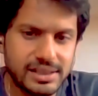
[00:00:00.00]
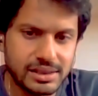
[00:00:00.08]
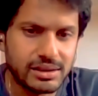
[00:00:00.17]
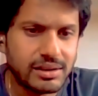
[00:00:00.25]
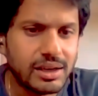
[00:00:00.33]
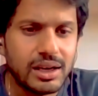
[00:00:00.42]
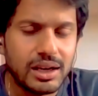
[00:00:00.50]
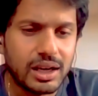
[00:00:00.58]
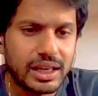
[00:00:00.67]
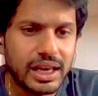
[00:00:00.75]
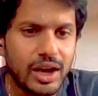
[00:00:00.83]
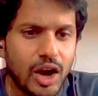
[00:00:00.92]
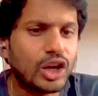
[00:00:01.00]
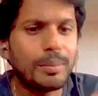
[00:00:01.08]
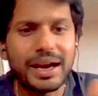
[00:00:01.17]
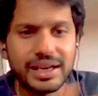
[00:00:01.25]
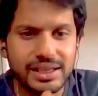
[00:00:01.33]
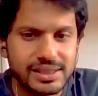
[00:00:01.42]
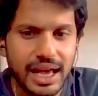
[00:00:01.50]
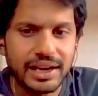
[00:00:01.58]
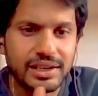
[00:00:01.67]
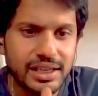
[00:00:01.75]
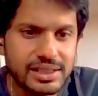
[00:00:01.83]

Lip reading: sanitizer. Okay, automatic